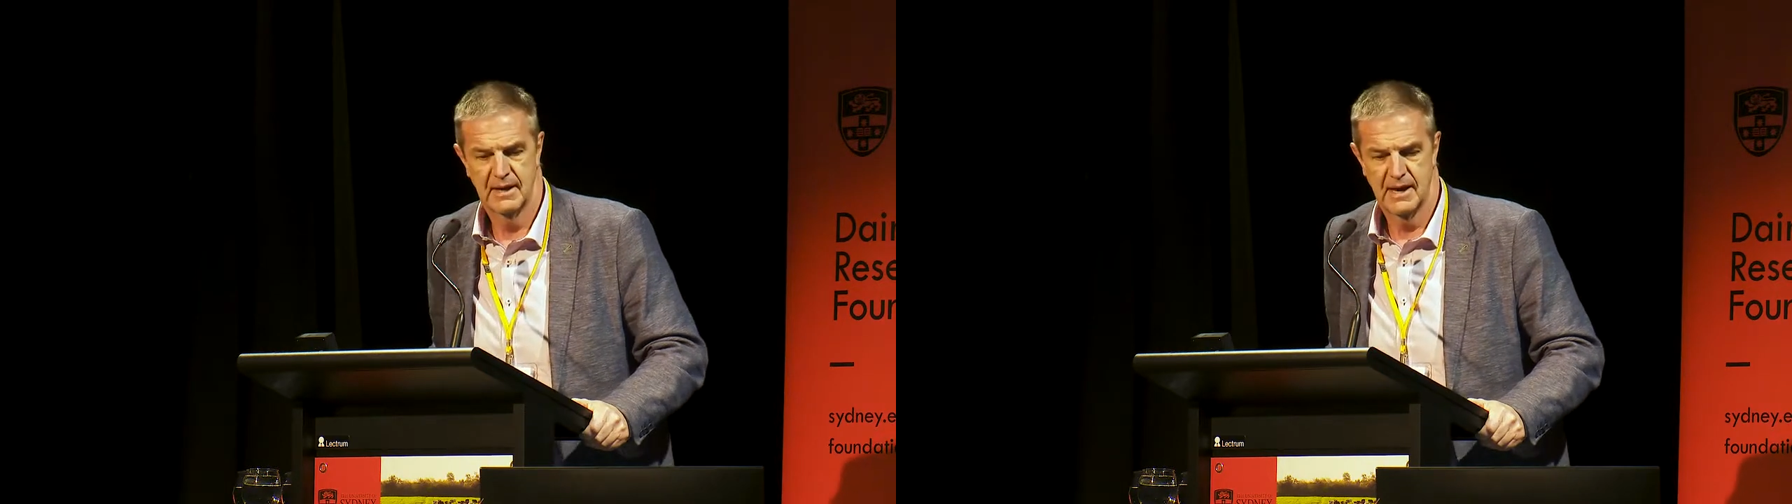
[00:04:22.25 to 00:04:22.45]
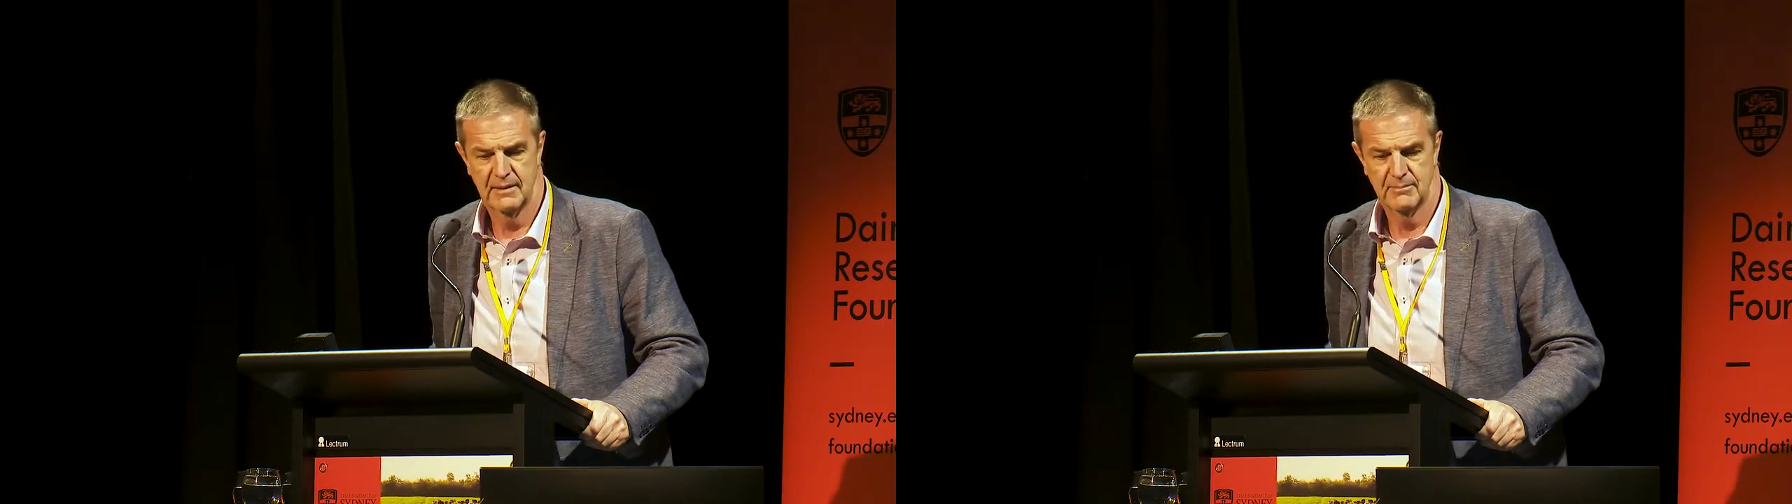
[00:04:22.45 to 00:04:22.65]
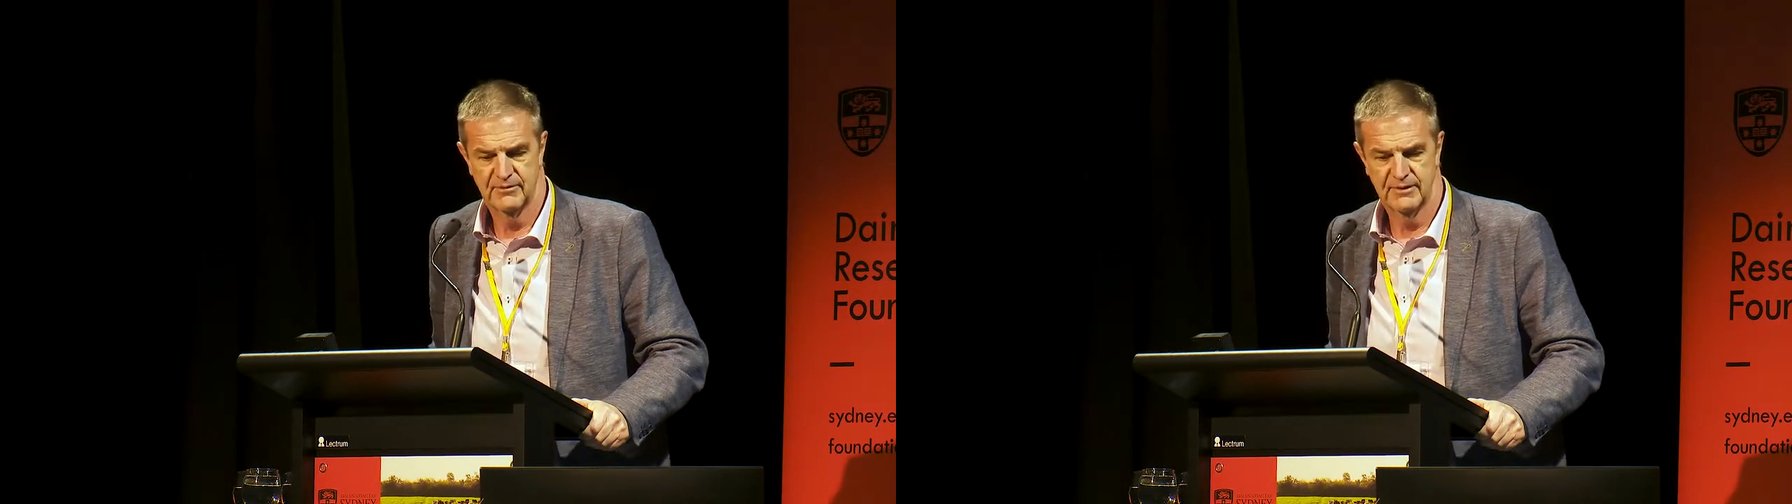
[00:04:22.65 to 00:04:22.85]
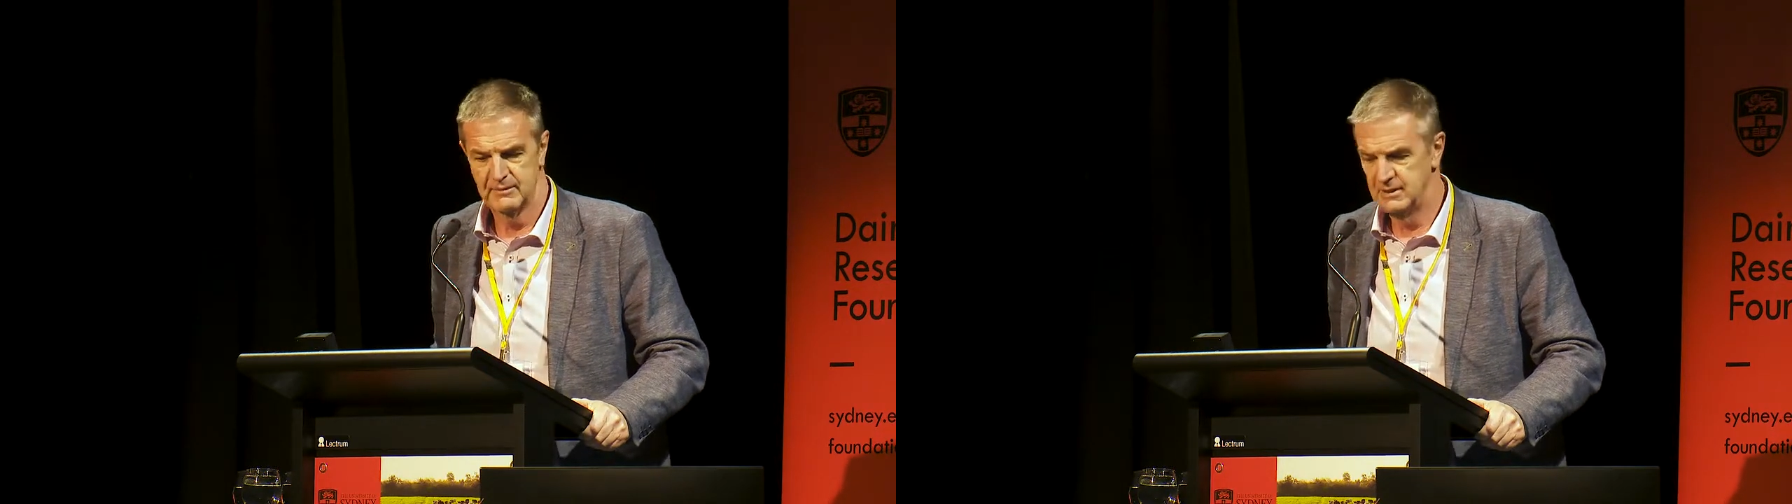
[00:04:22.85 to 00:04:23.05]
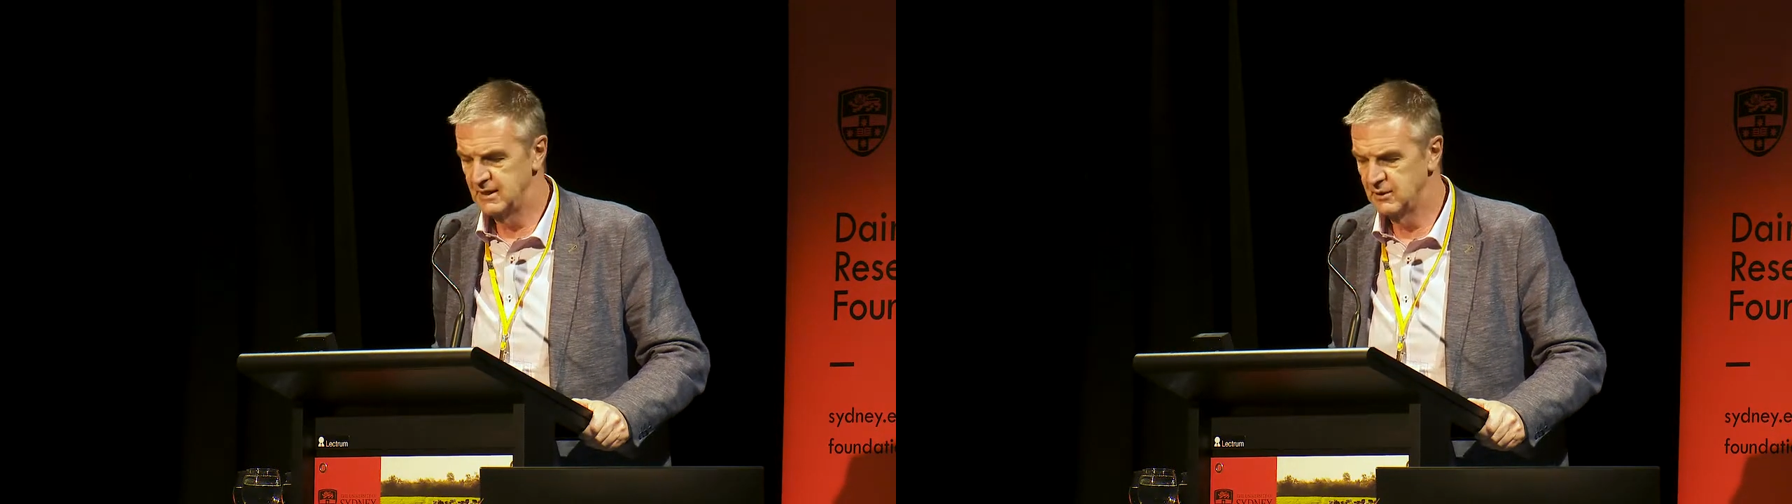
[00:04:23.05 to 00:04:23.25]
high
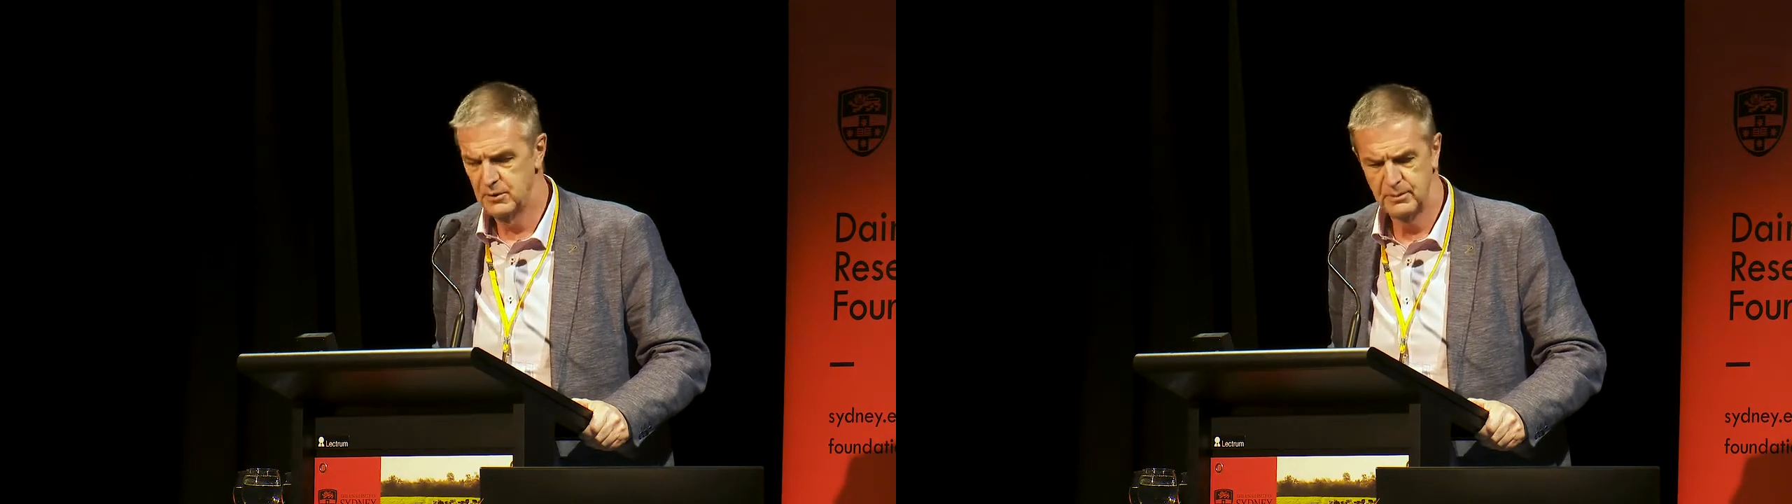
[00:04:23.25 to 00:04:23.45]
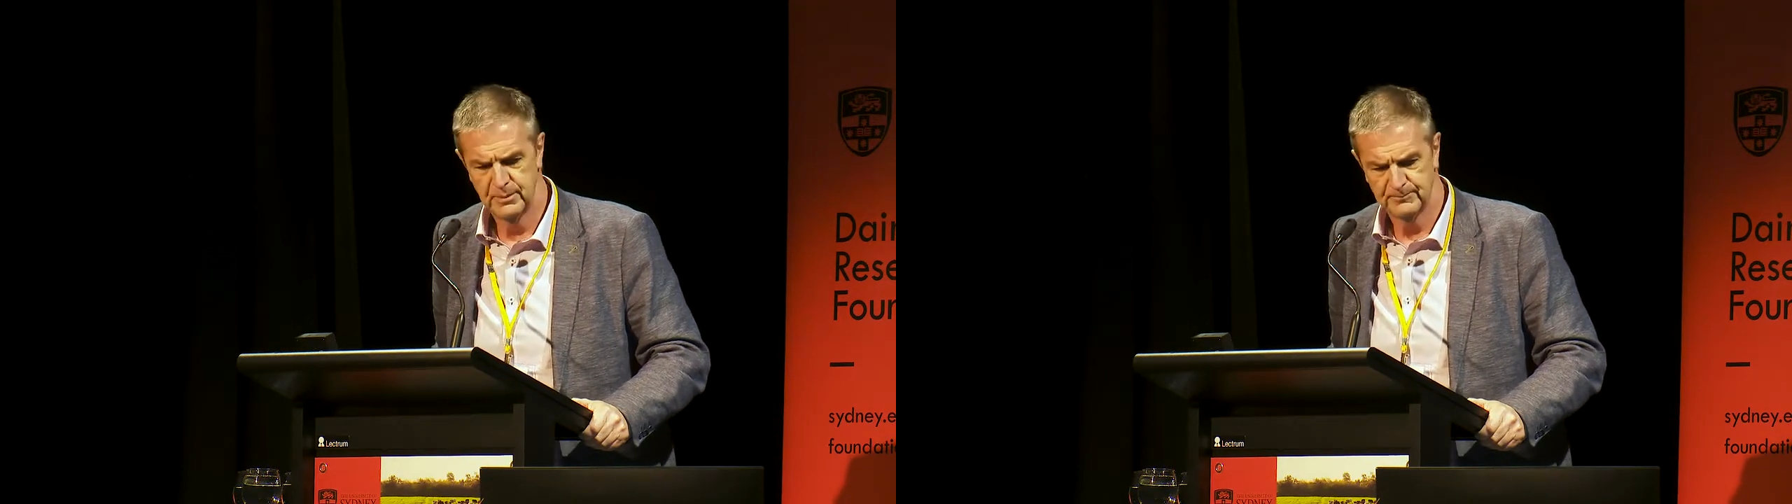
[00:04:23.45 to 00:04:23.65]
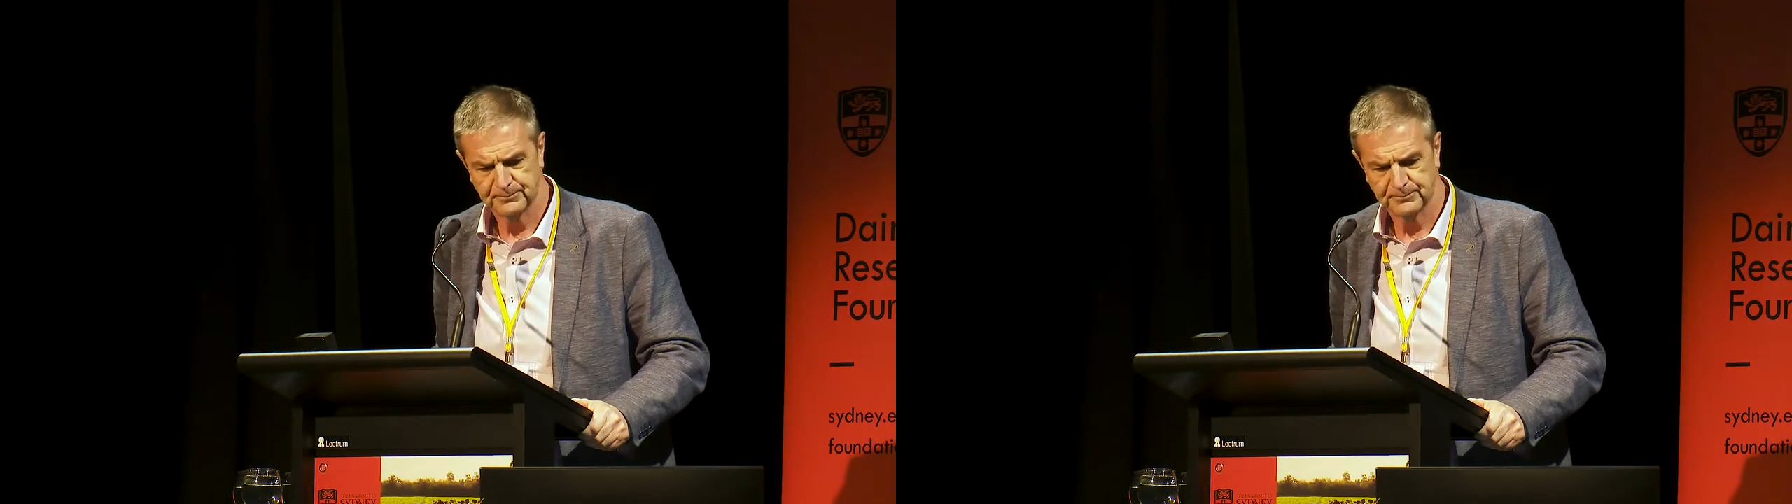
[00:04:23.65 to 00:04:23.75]
profitability group.